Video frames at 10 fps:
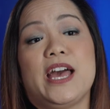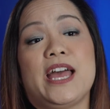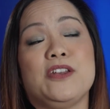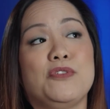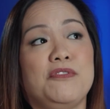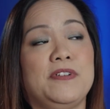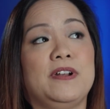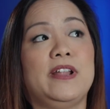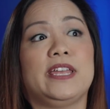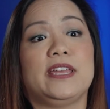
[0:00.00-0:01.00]
and not
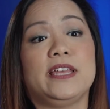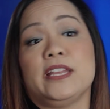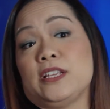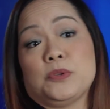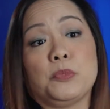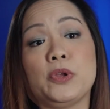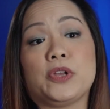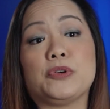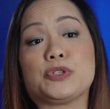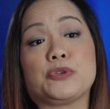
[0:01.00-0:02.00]
feel like it is a boy
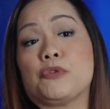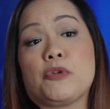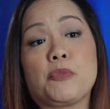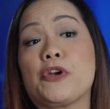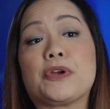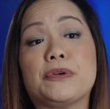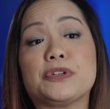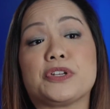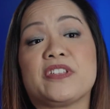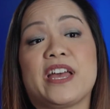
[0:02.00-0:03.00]
culture or a bro
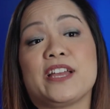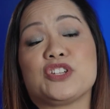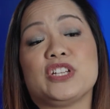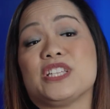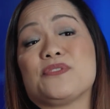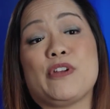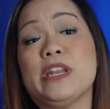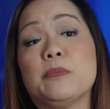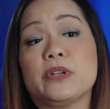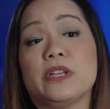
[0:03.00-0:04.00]
culture, that actually it's for
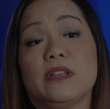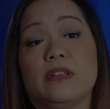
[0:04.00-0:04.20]
anybody.